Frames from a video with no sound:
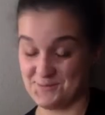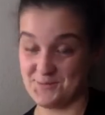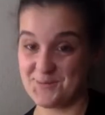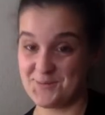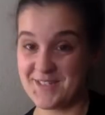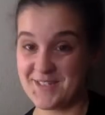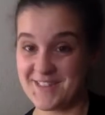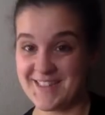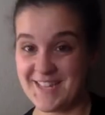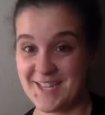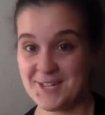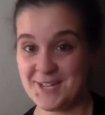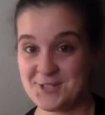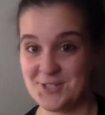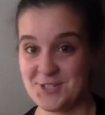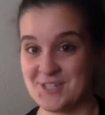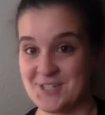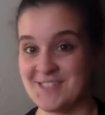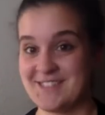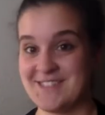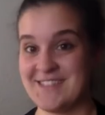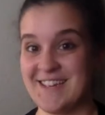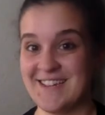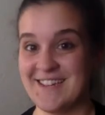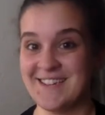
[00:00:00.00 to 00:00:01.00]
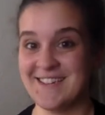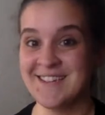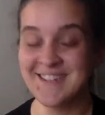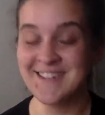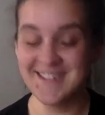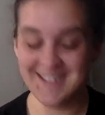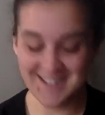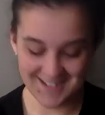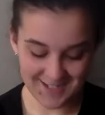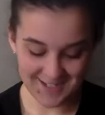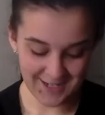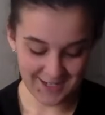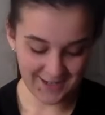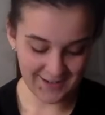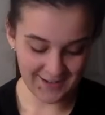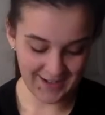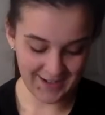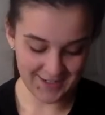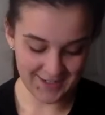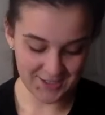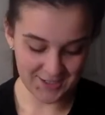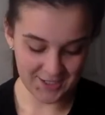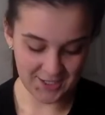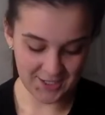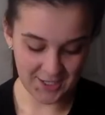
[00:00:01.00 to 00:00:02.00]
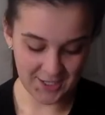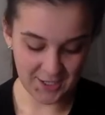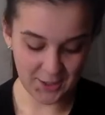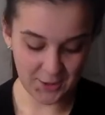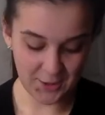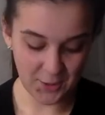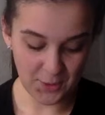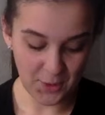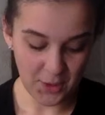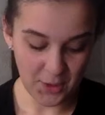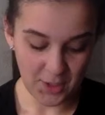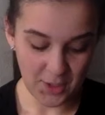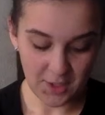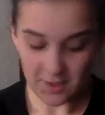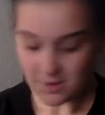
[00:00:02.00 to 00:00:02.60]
What they just said. All right, so